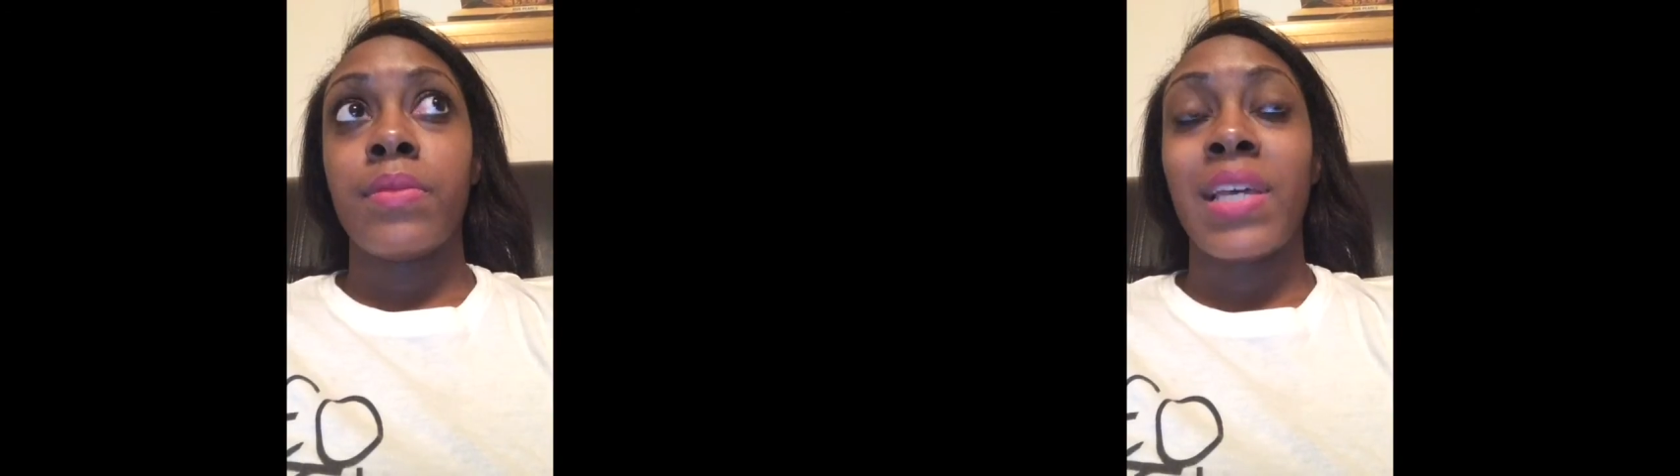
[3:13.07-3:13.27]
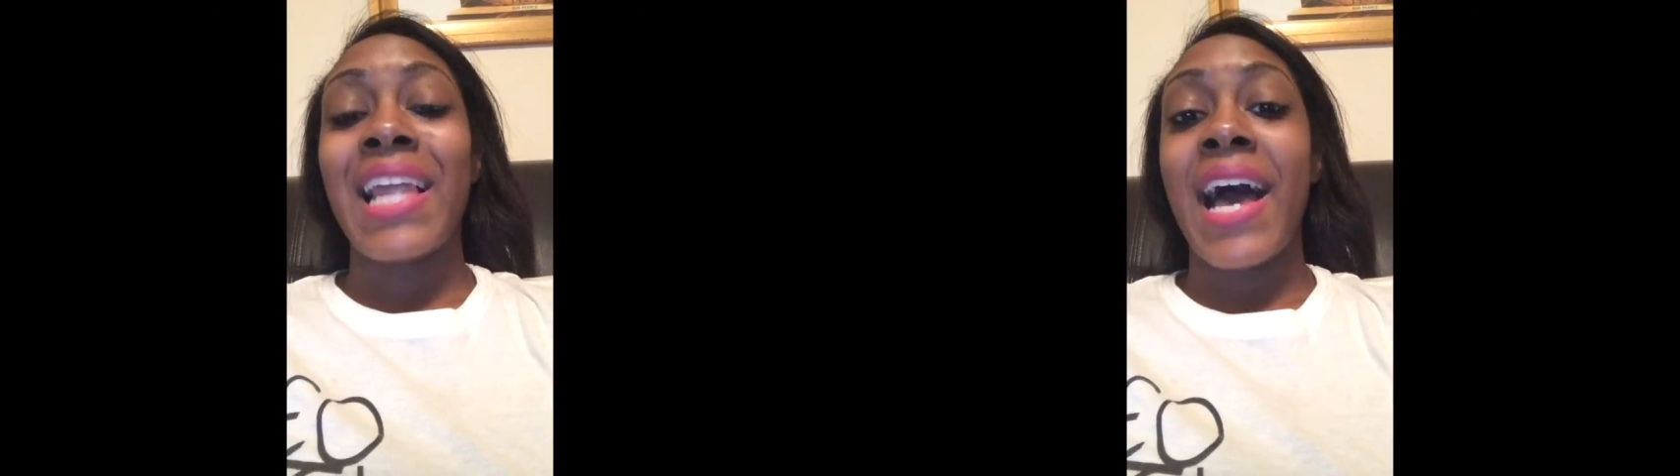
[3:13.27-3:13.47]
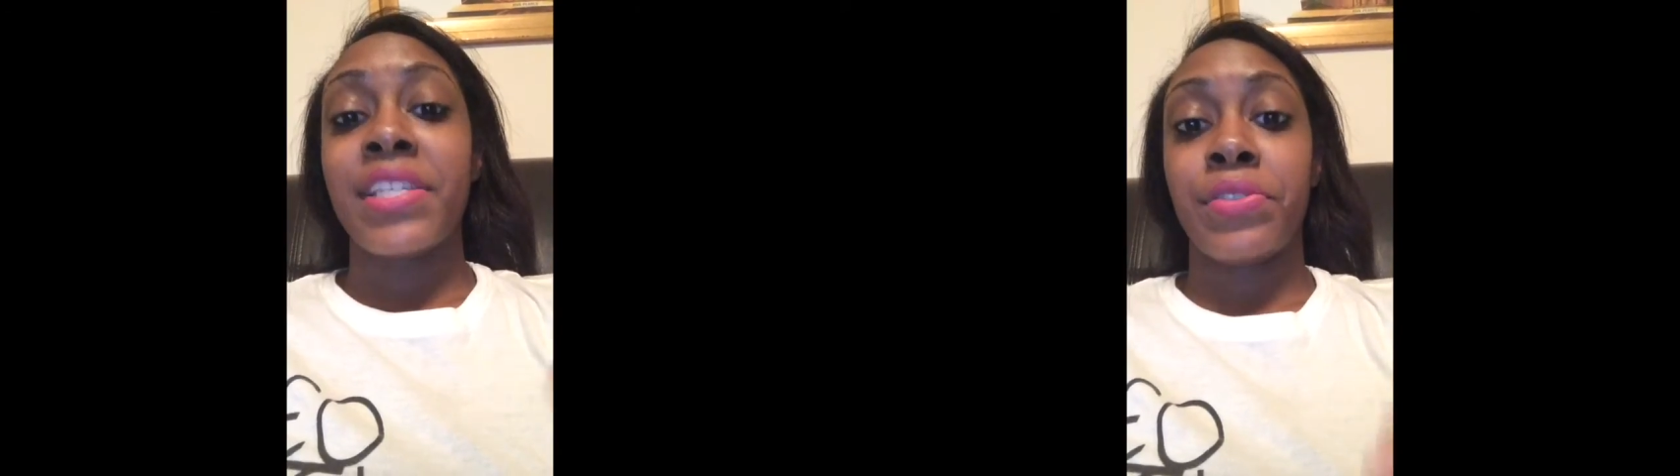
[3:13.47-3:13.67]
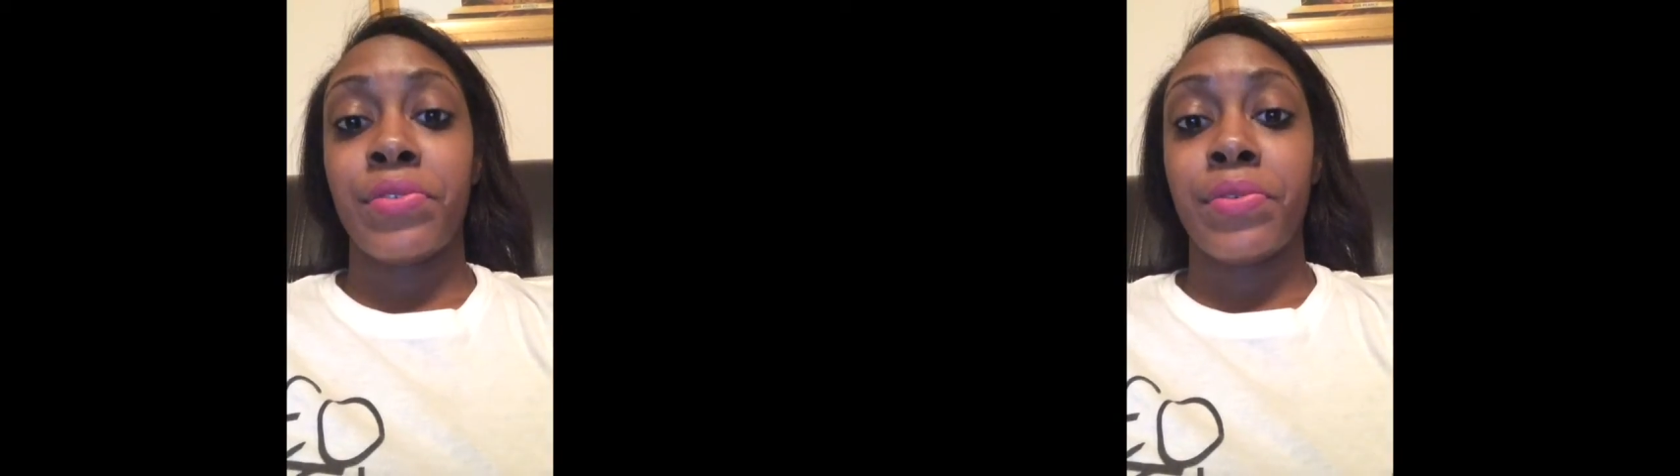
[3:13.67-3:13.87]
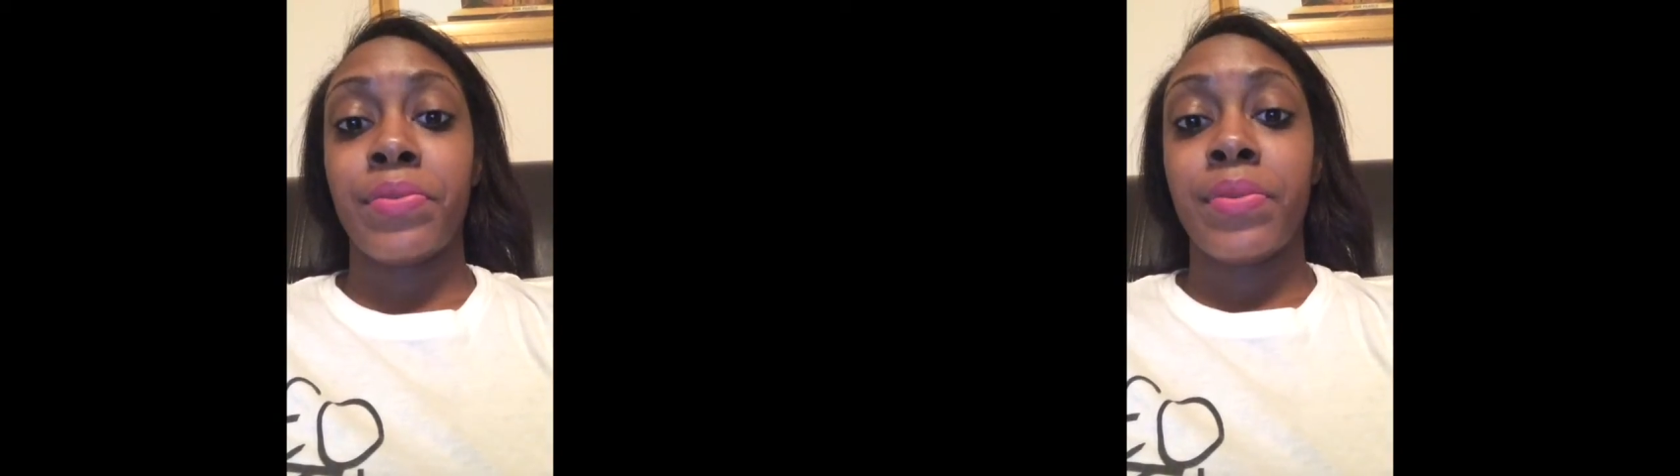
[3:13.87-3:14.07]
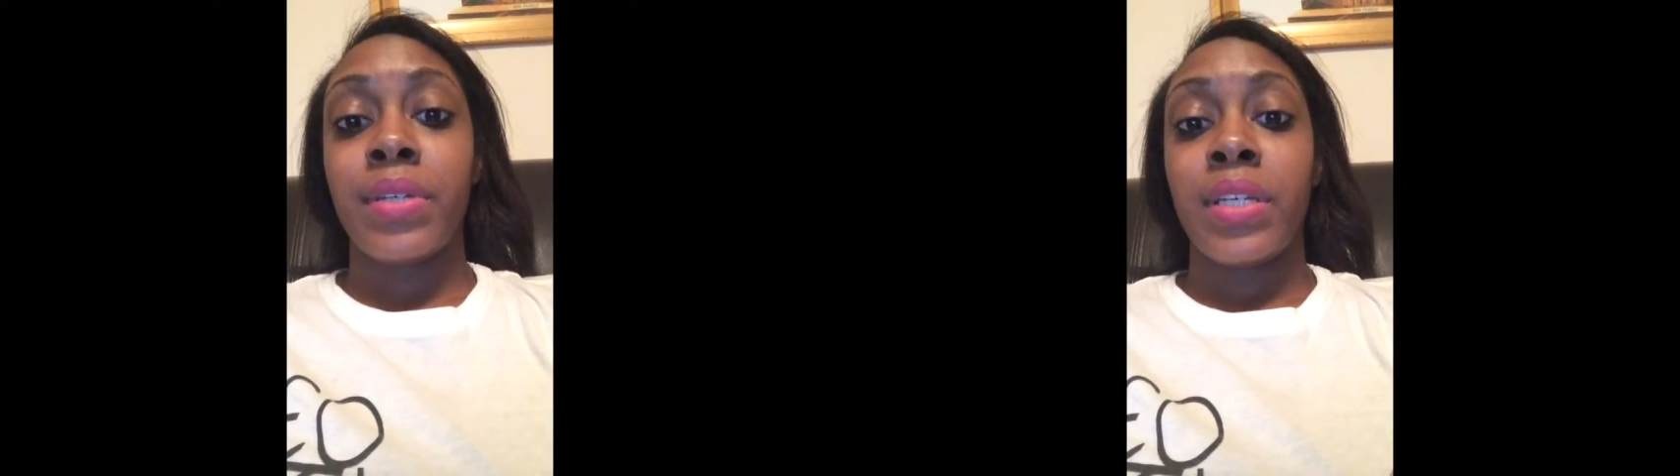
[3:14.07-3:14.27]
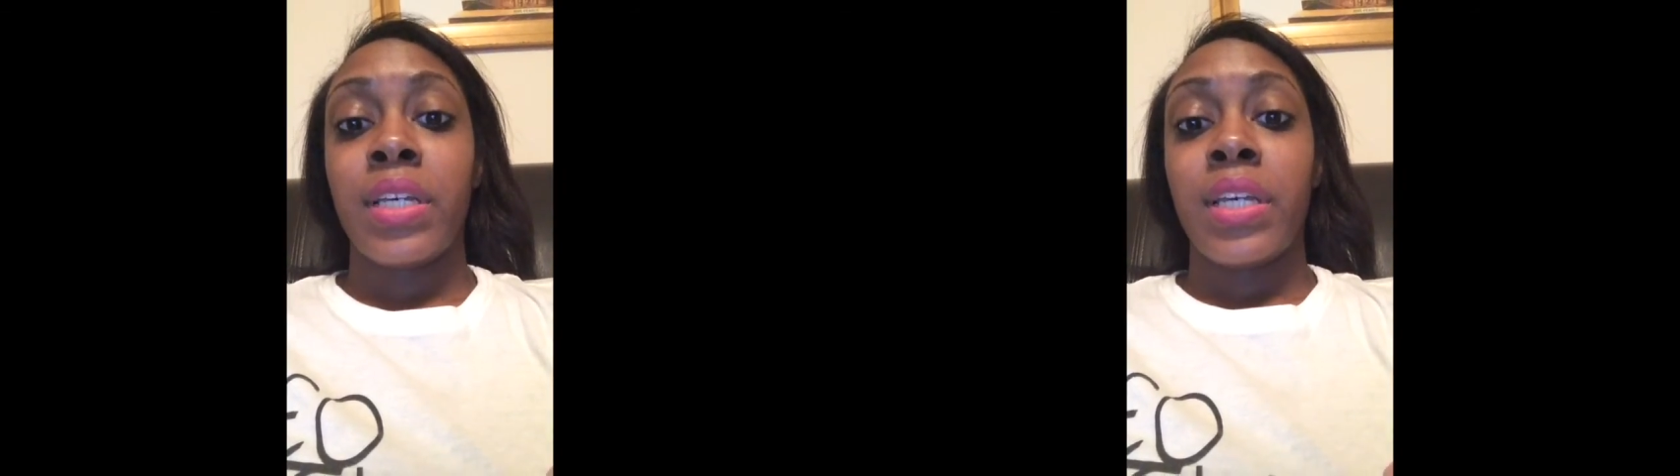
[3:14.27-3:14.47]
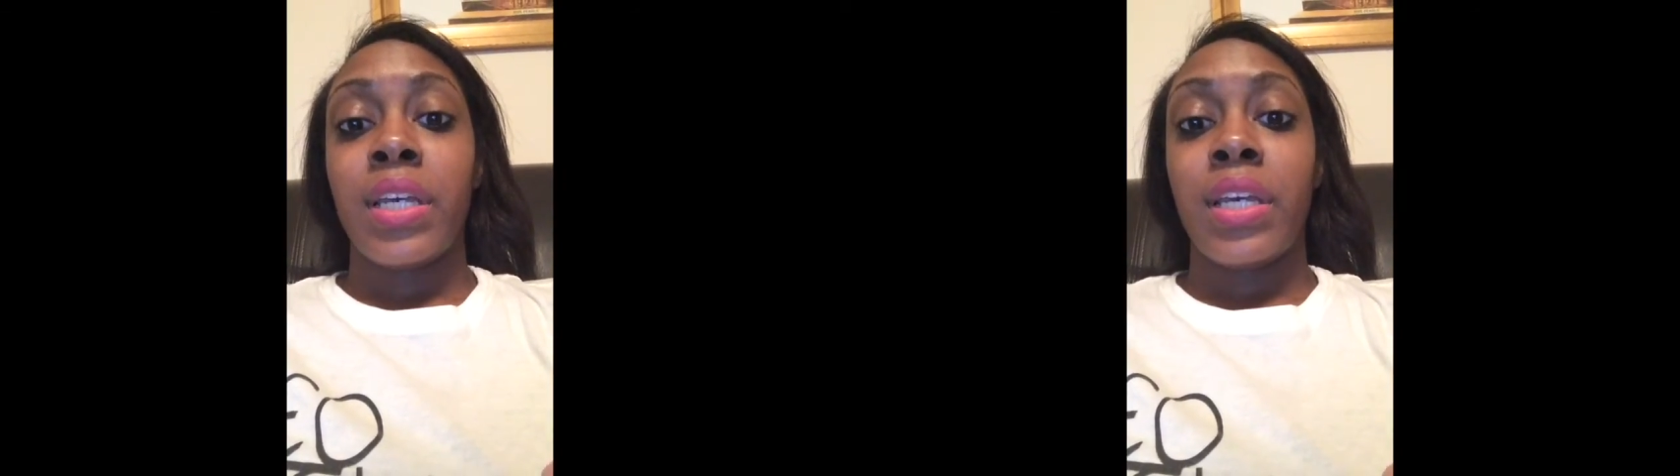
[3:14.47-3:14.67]
classroom,
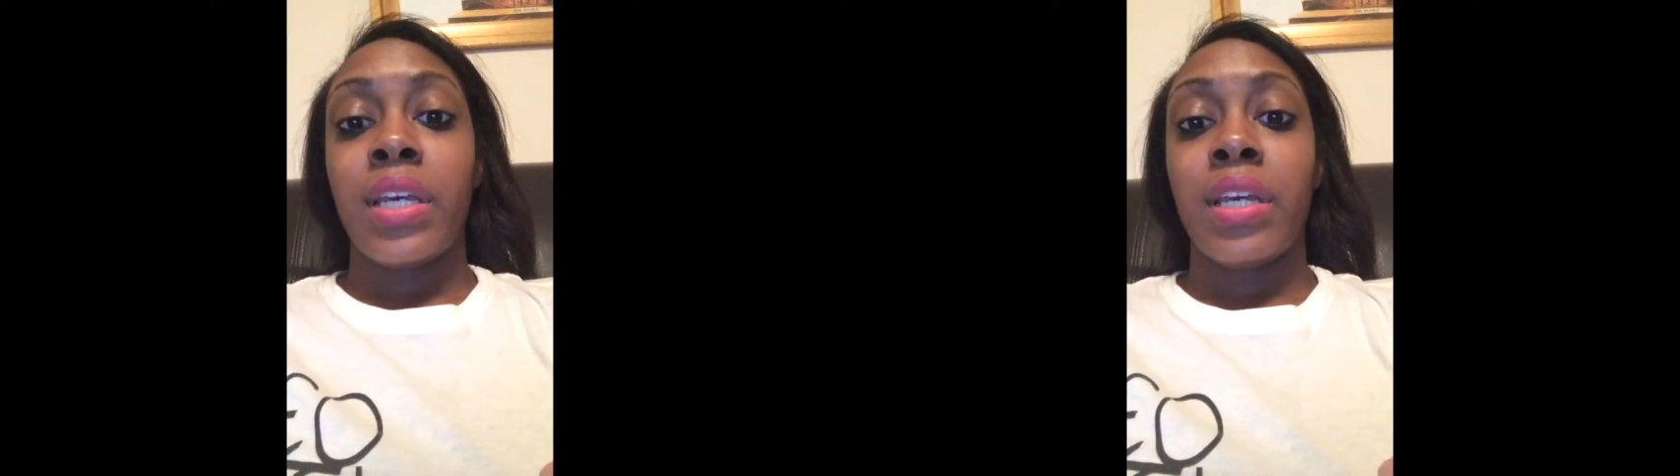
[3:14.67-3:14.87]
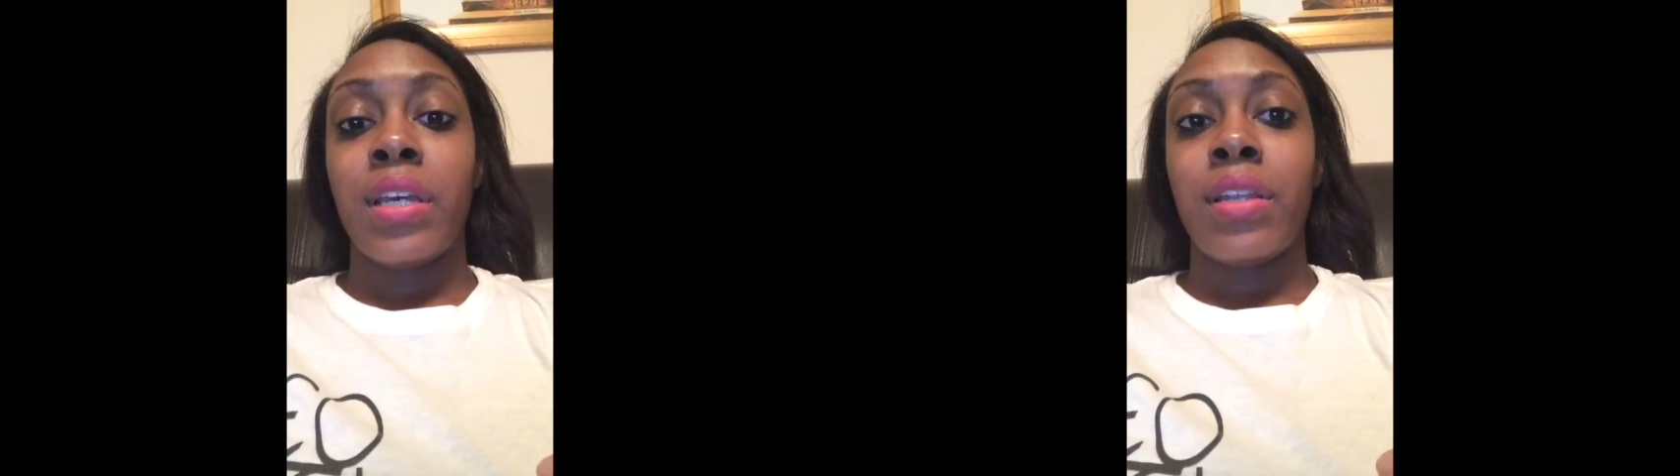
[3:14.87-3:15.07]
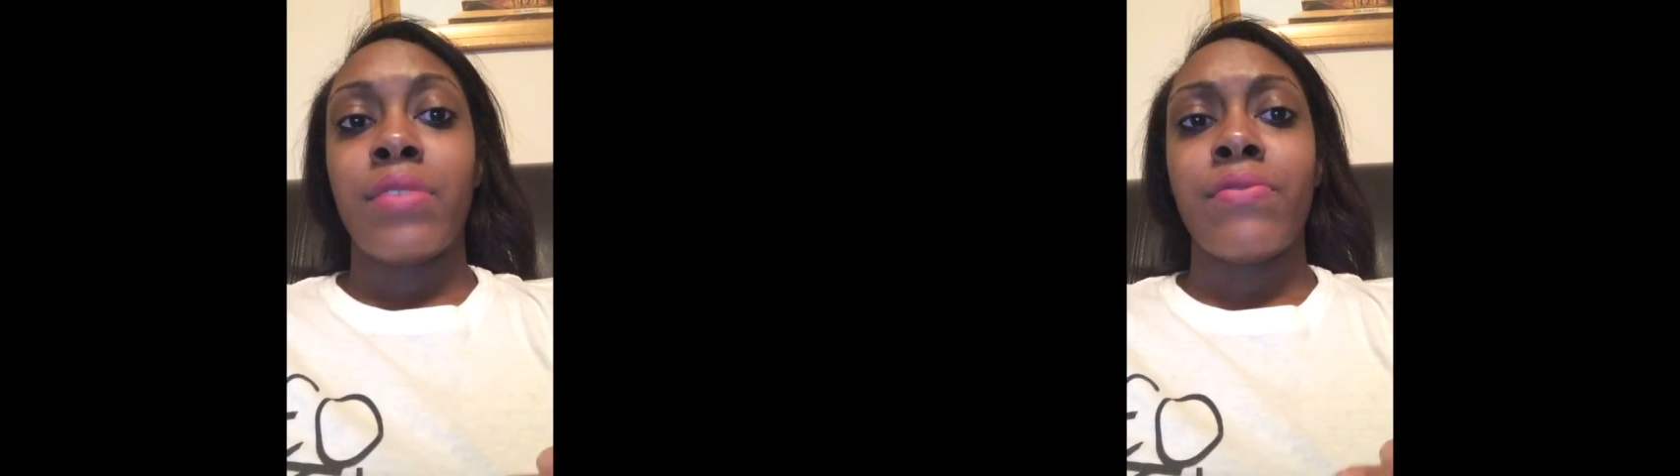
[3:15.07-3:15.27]
and